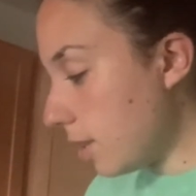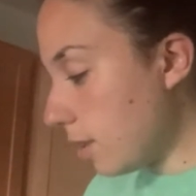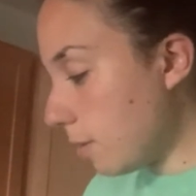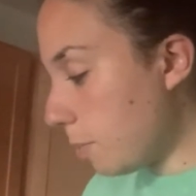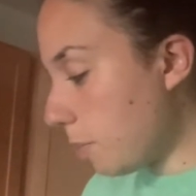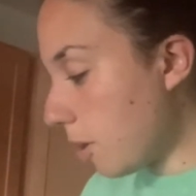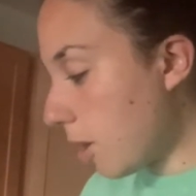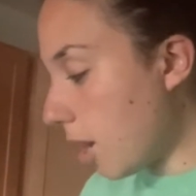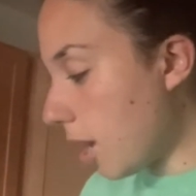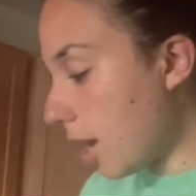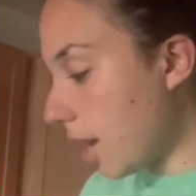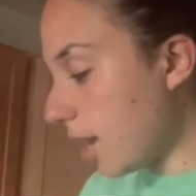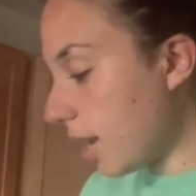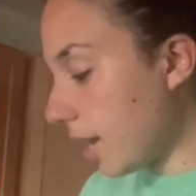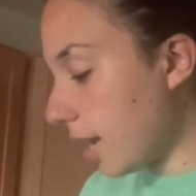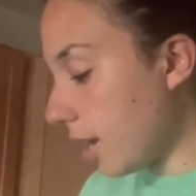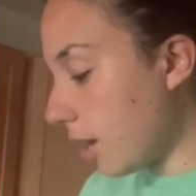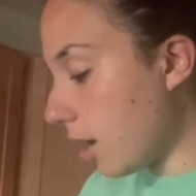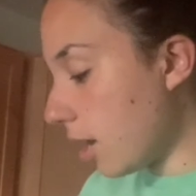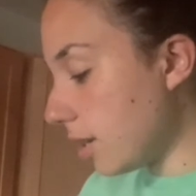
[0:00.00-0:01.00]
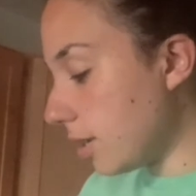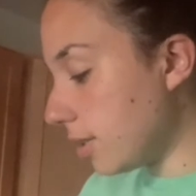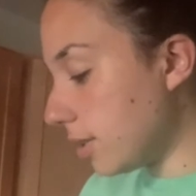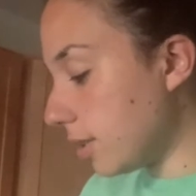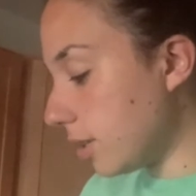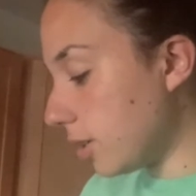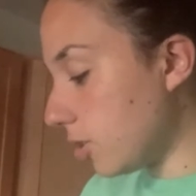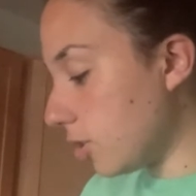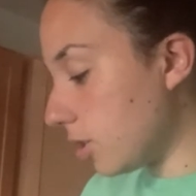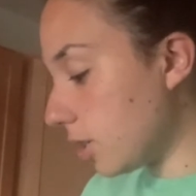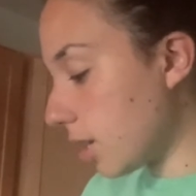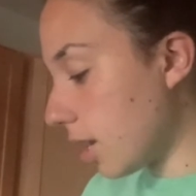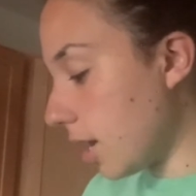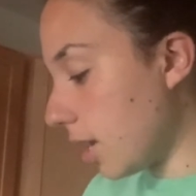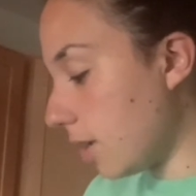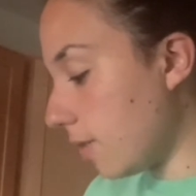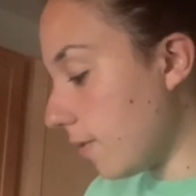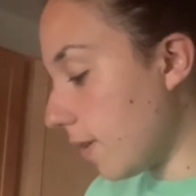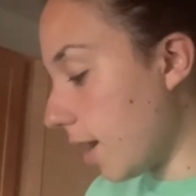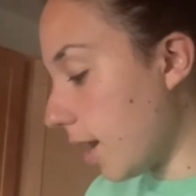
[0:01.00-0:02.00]
pot. I honestly just
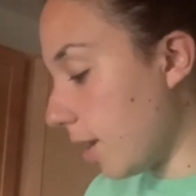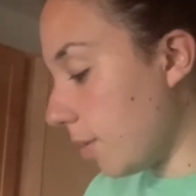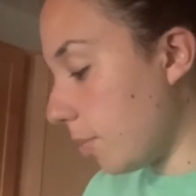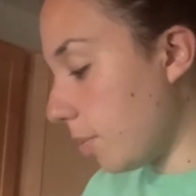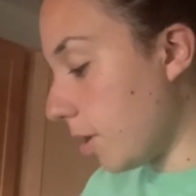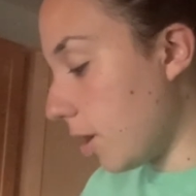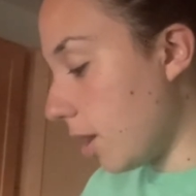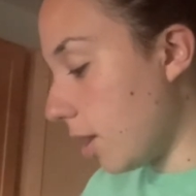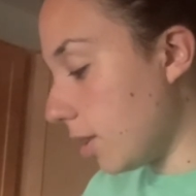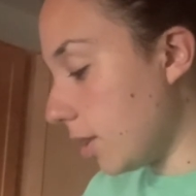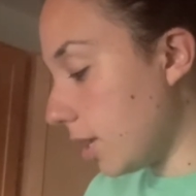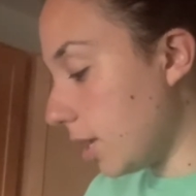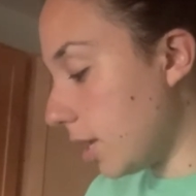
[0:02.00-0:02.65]
kind of eyeball